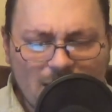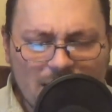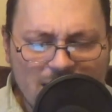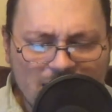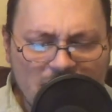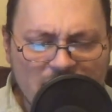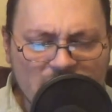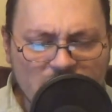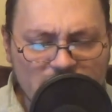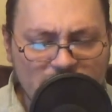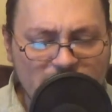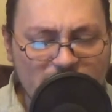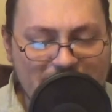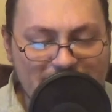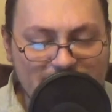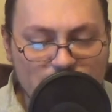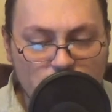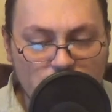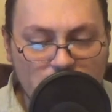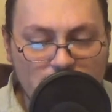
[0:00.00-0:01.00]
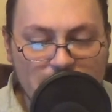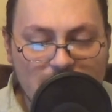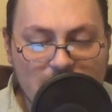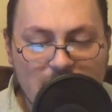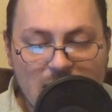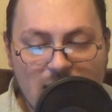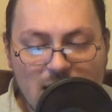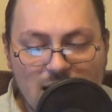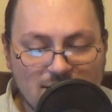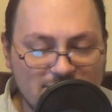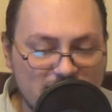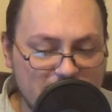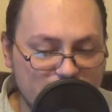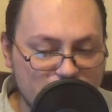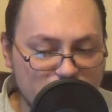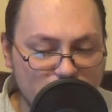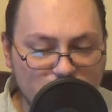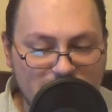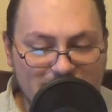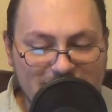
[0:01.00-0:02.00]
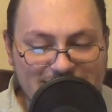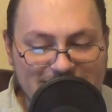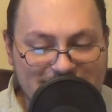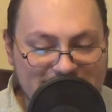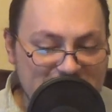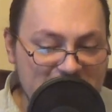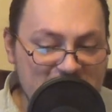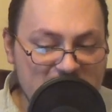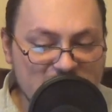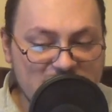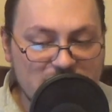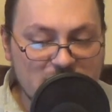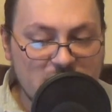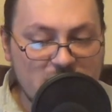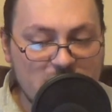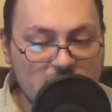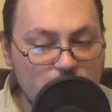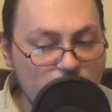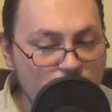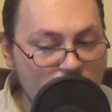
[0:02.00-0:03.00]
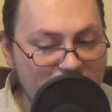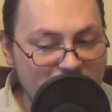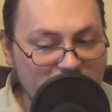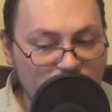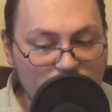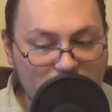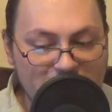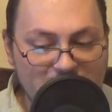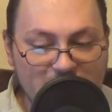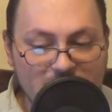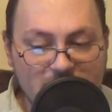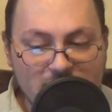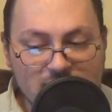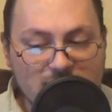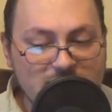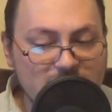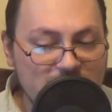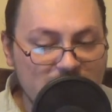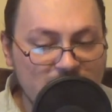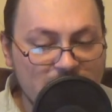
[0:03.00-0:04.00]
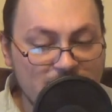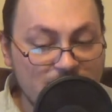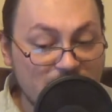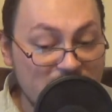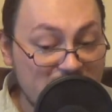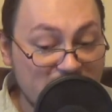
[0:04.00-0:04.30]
Another faction of the protests is right-wingers,